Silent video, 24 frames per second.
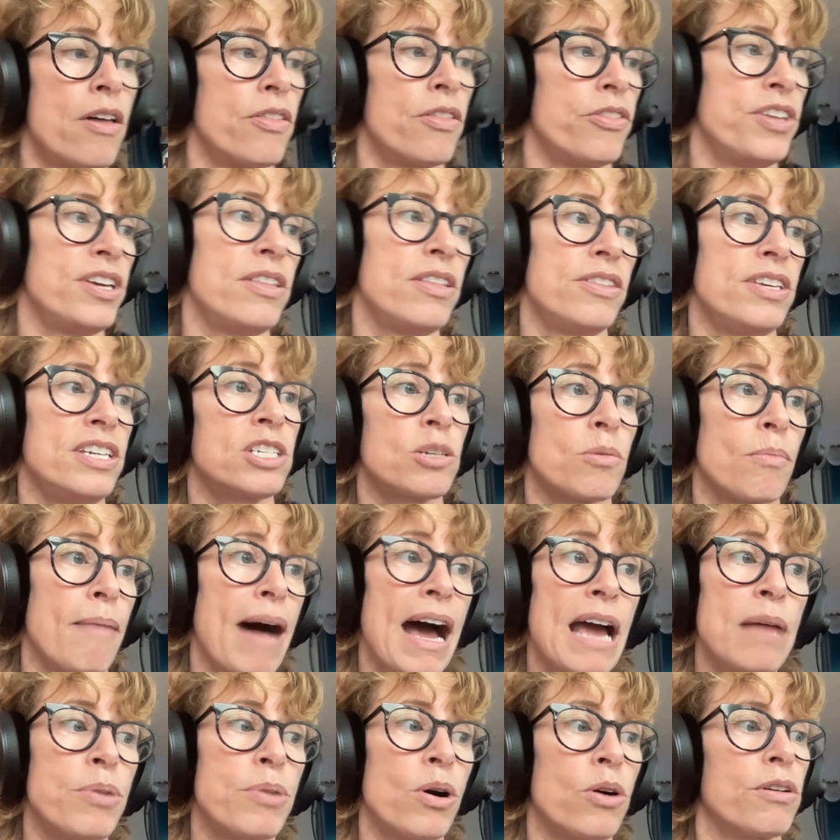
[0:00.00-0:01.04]
These are
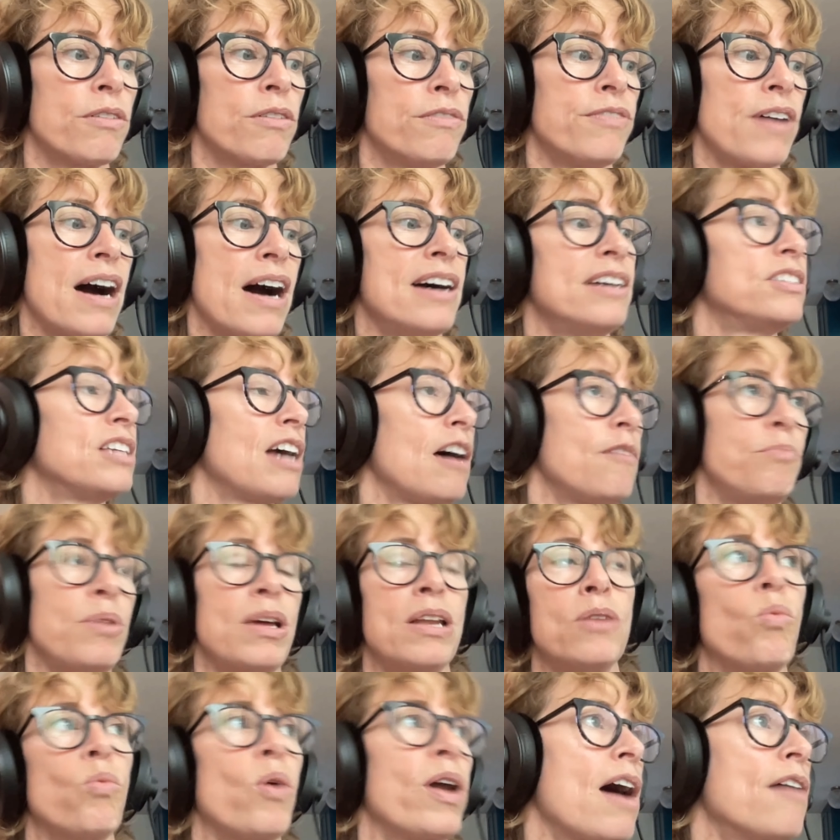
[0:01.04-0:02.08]
my bona fides. I've
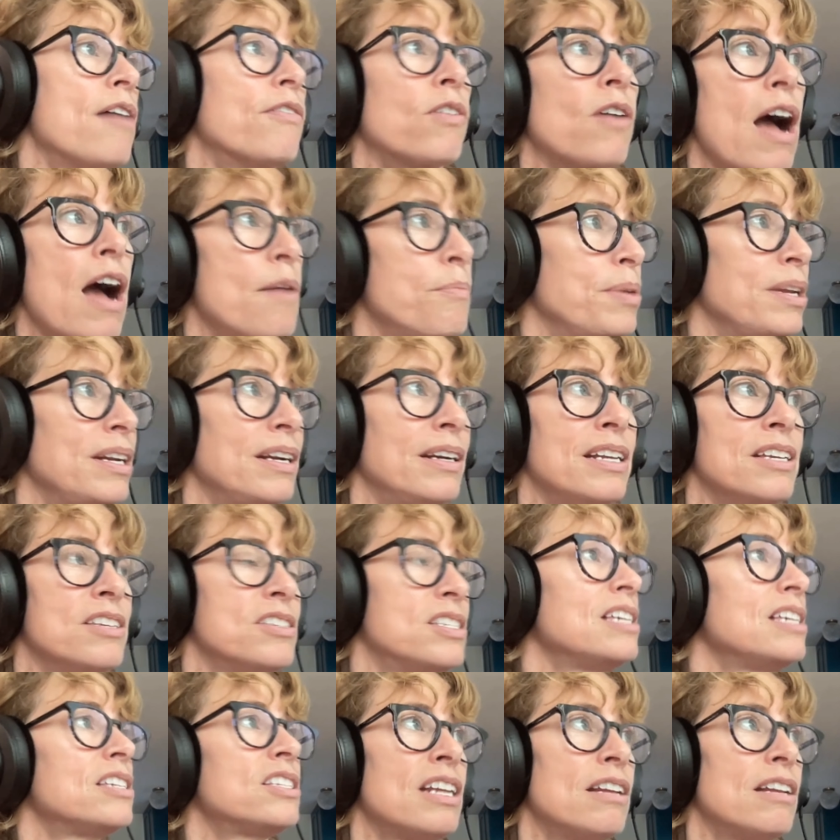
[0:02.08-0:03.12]
been an
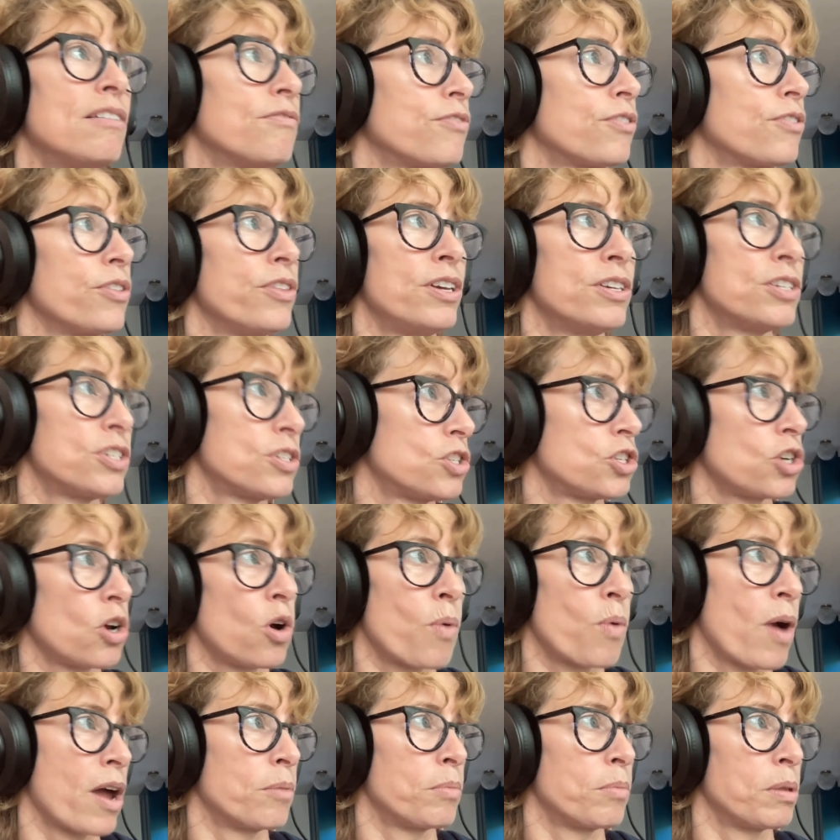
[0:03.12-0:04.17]
assistant for this showrunner,